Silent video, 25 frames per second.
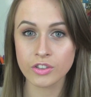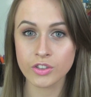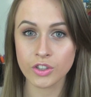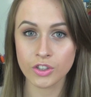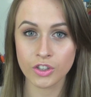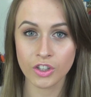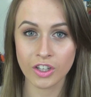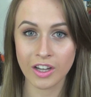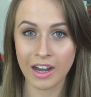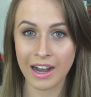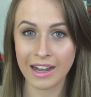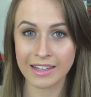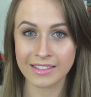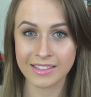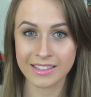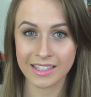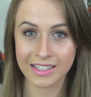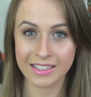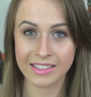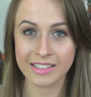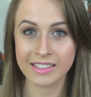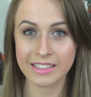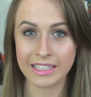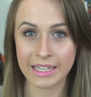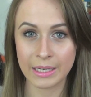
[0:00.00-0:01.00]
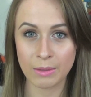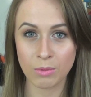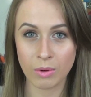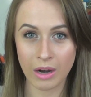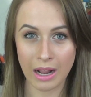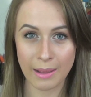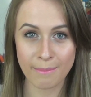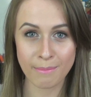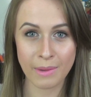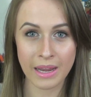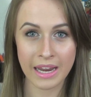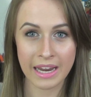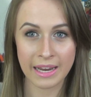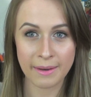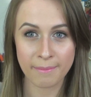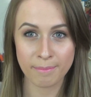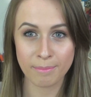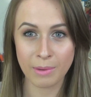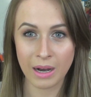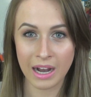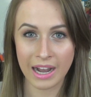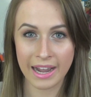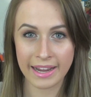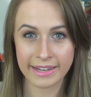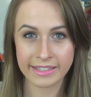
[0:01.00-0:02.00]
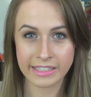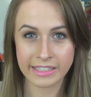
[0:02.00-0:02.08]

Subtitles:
so you guys can see what I mean by